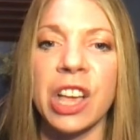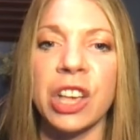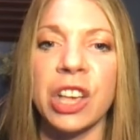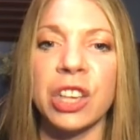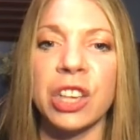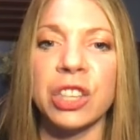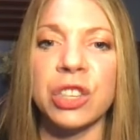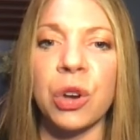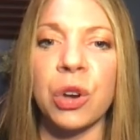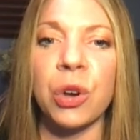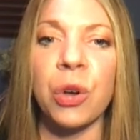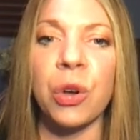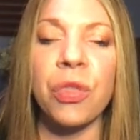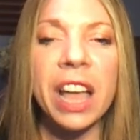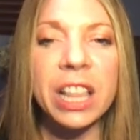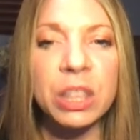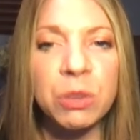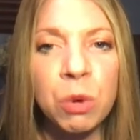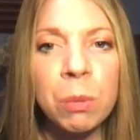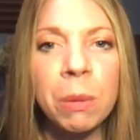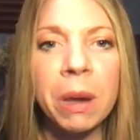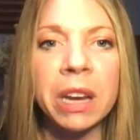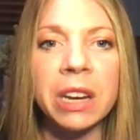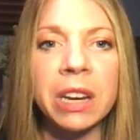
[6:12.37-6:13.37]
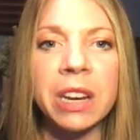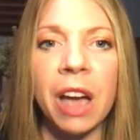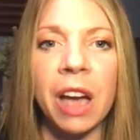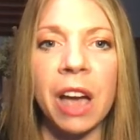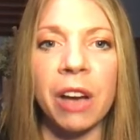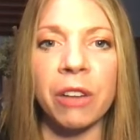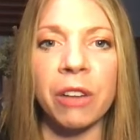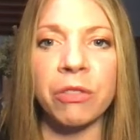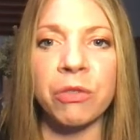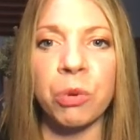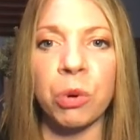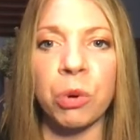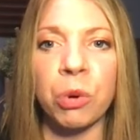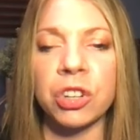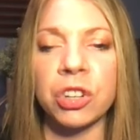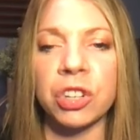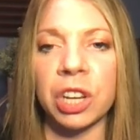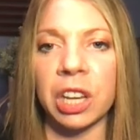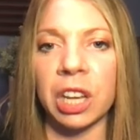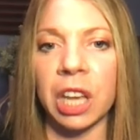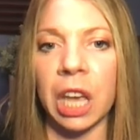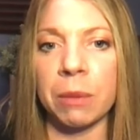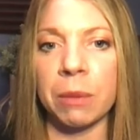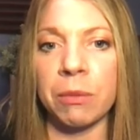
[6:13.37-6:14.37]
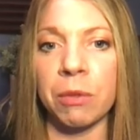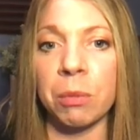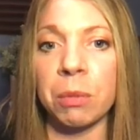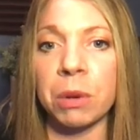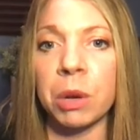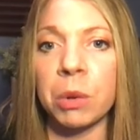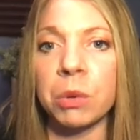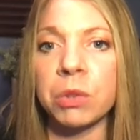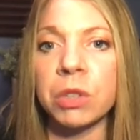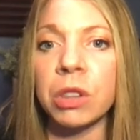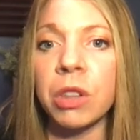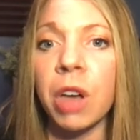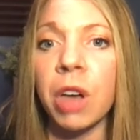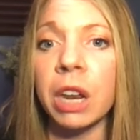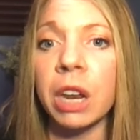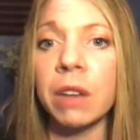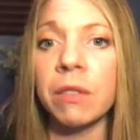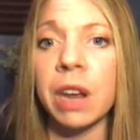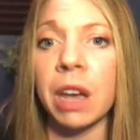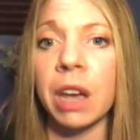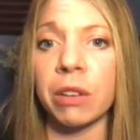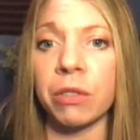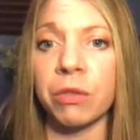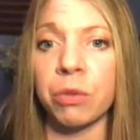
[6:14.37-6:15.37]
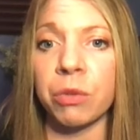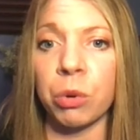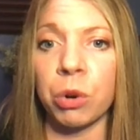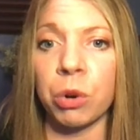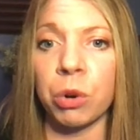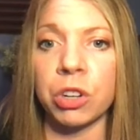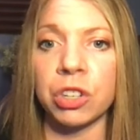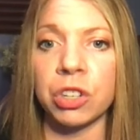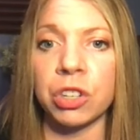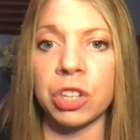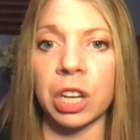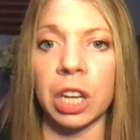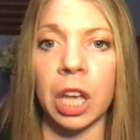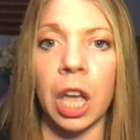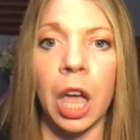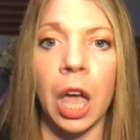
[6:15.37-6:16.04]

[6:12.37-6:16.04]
So that's where my noun foraging came from. But it was a lot of noun foraging